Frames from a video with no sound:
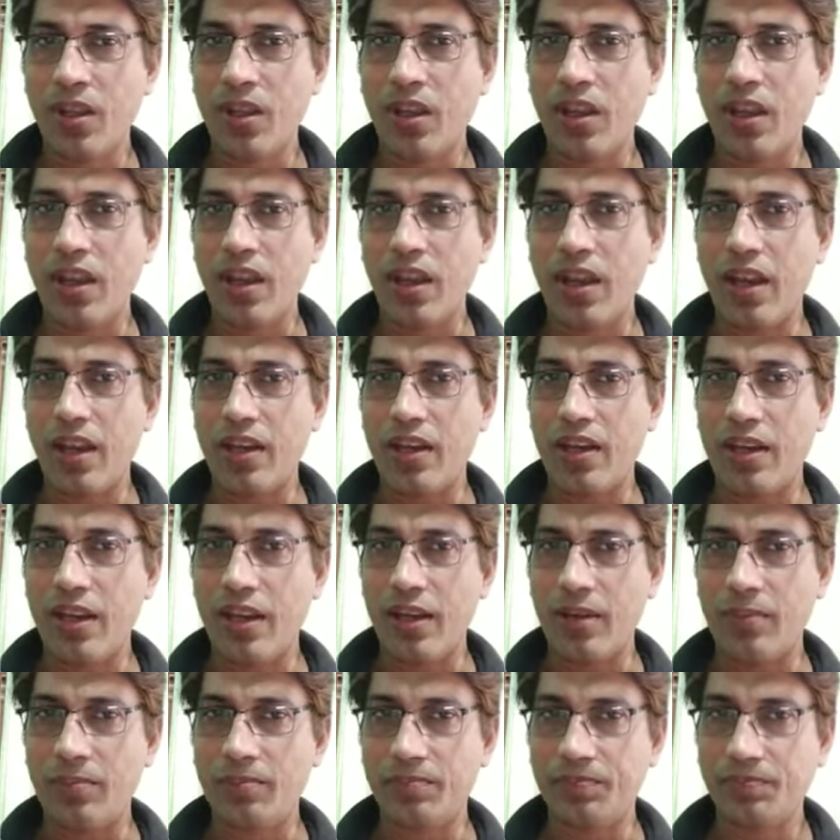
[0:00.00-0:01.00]
And
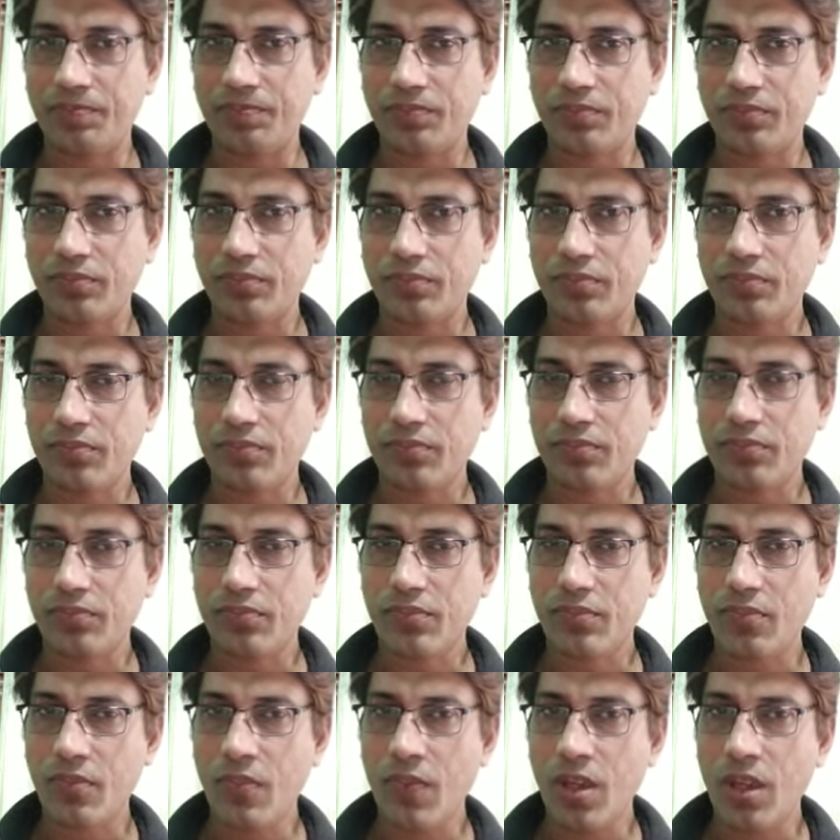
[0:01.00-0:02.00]

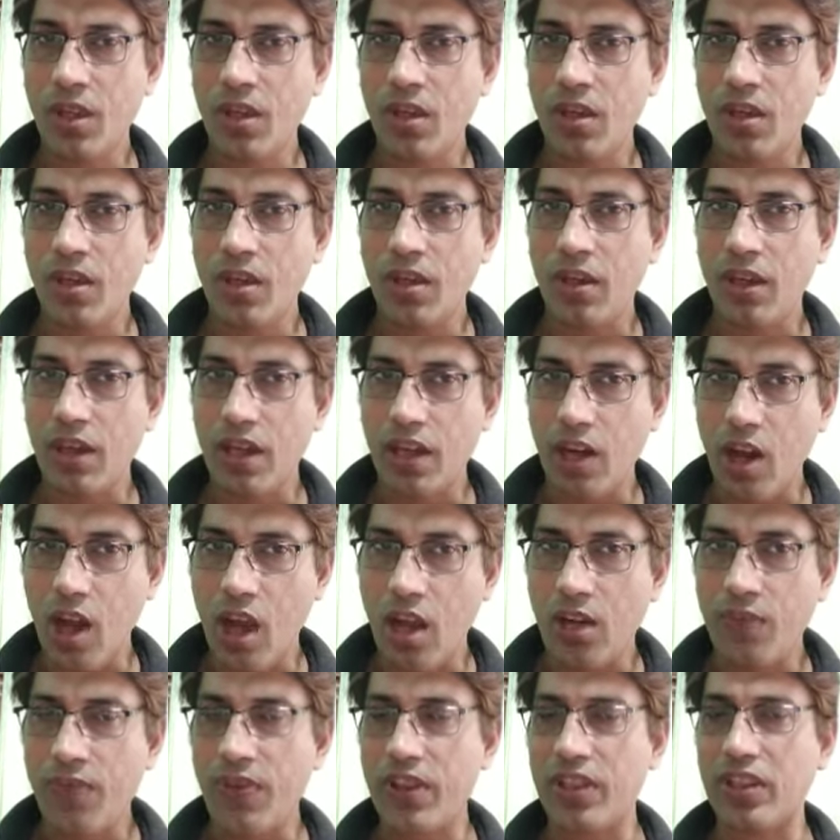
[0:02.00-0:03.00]

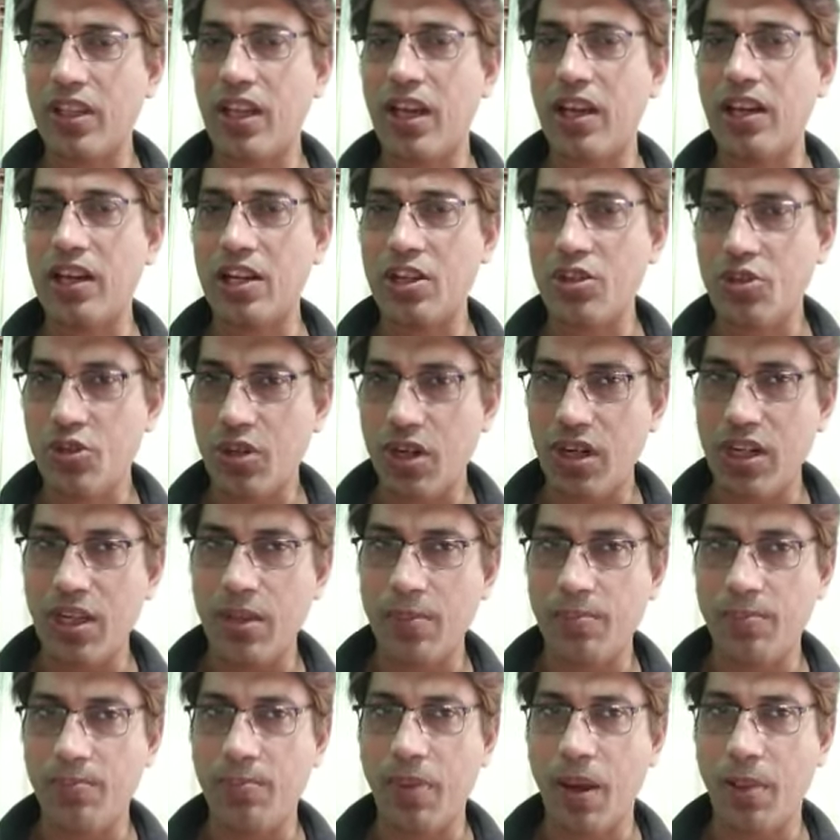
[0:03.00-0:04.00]
along with her
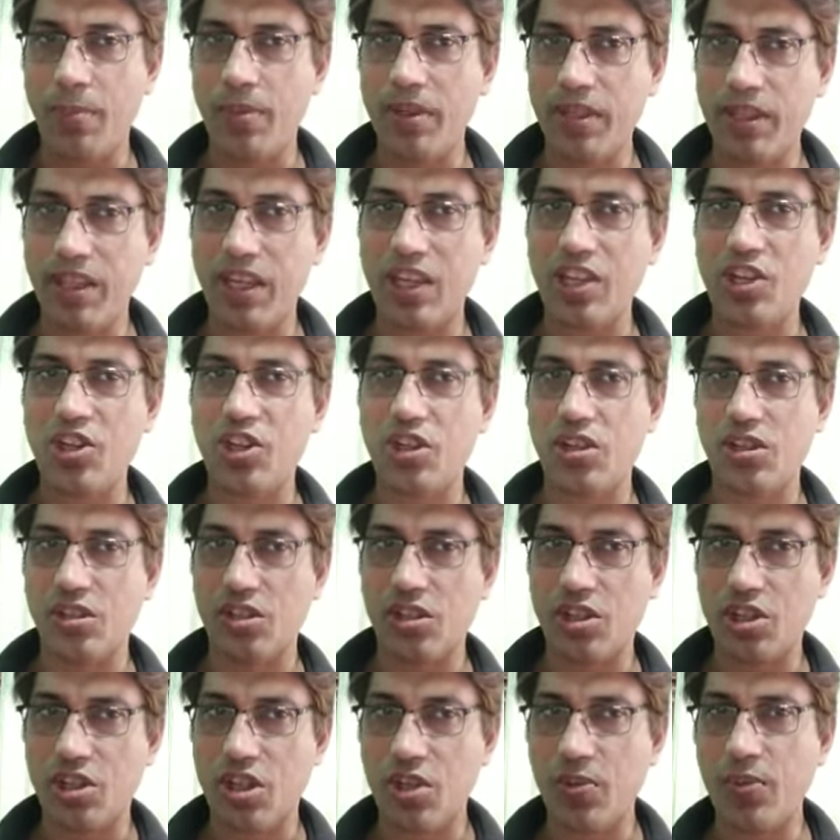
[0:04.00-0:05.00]
literary
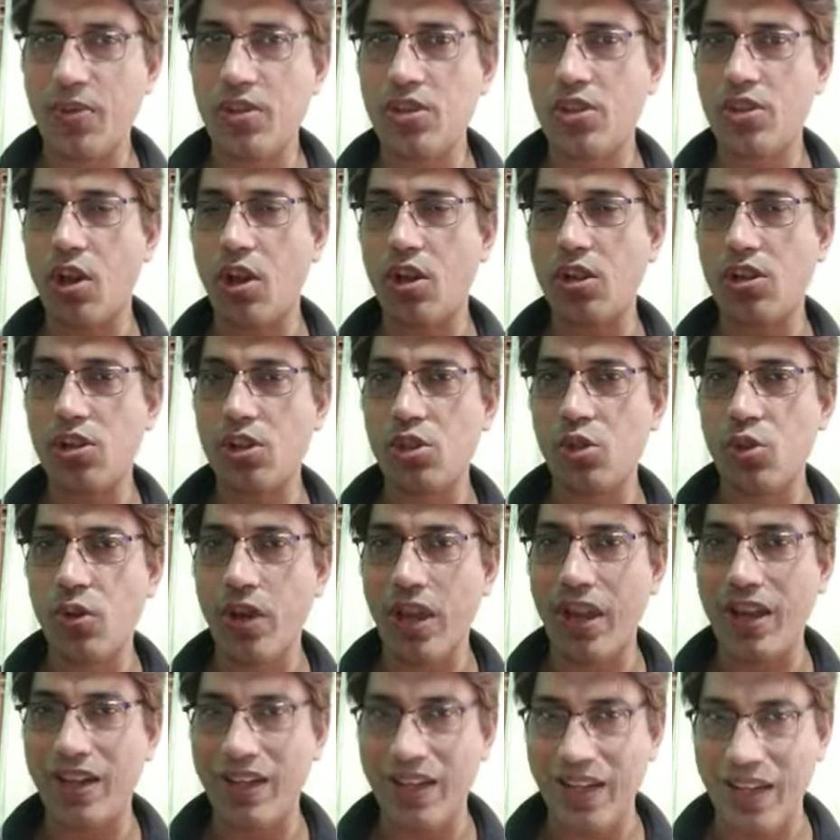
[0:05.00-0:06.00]
publications, she was also
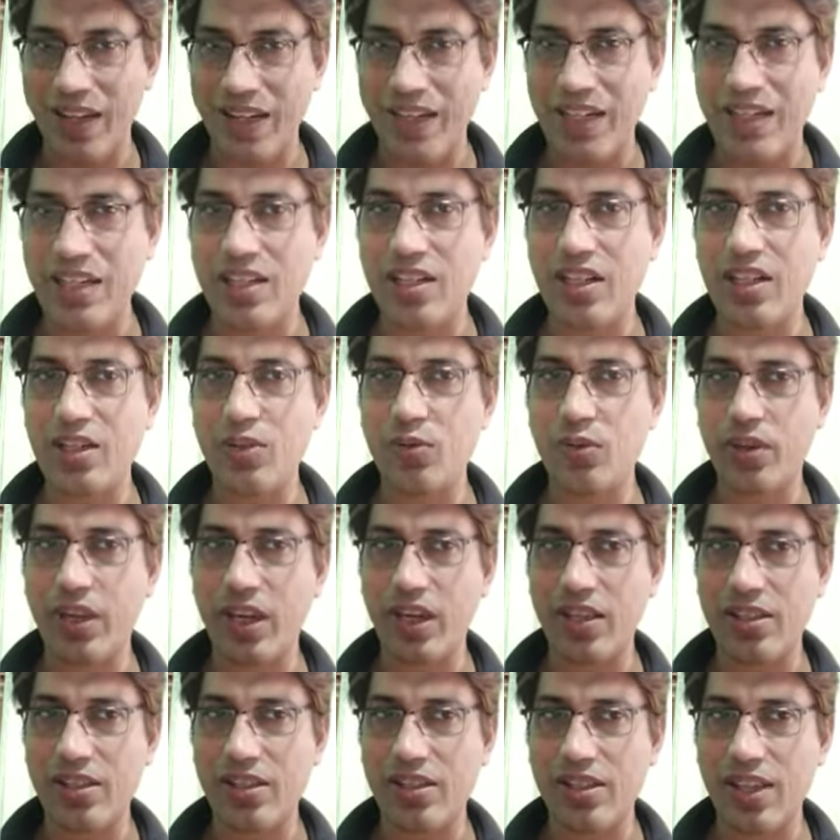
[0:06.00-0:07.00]
an editor, you
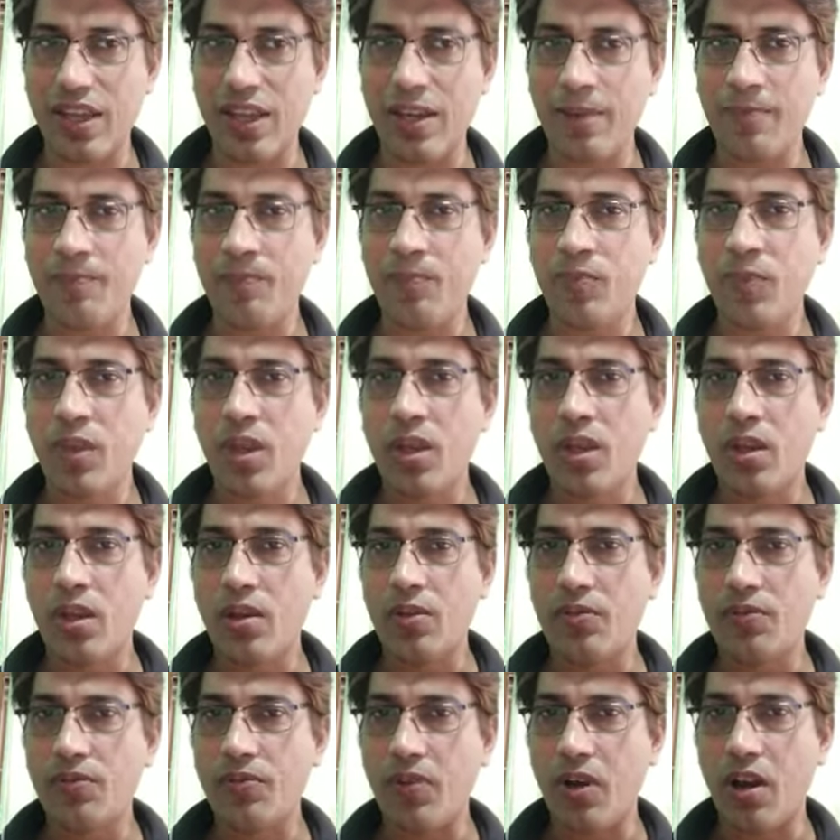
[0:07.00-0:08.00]
can say,
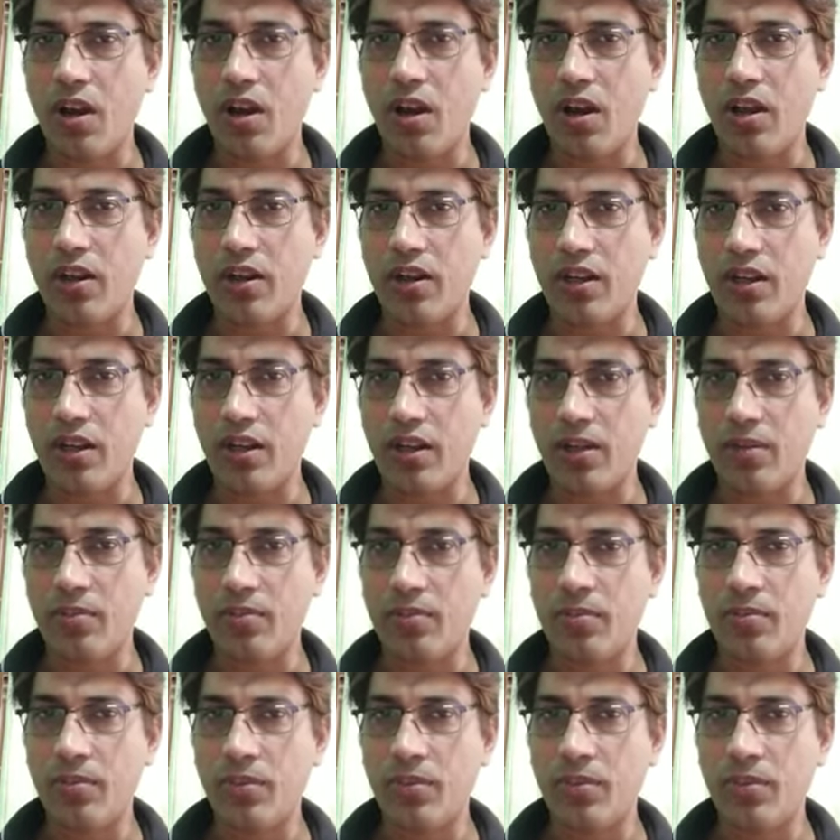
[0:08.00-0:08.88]
for